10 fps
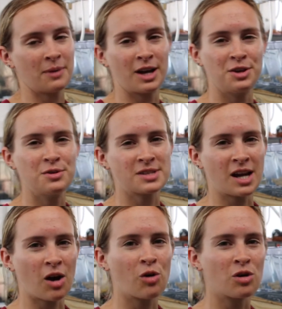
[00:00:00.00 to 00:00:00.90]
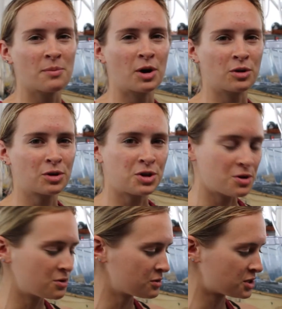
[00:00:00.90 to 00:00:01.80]
by using our hormonal
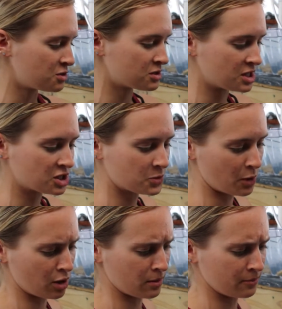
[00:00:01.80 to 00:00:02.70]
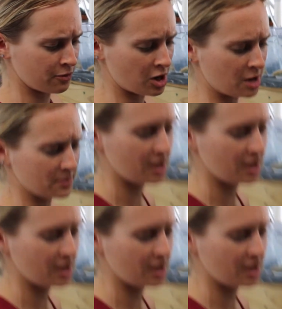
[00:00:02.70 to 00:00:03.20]
cues, using sperm from